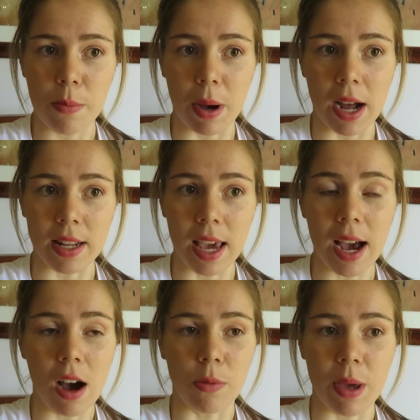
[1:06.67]
But
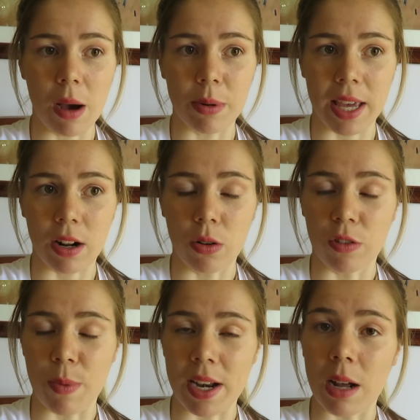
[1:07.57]
yeah, I'll be able to get all
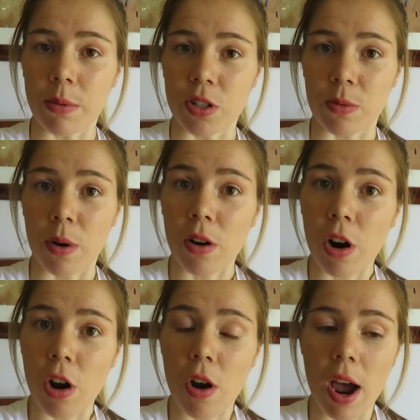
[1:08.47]
of my numbers tomorrow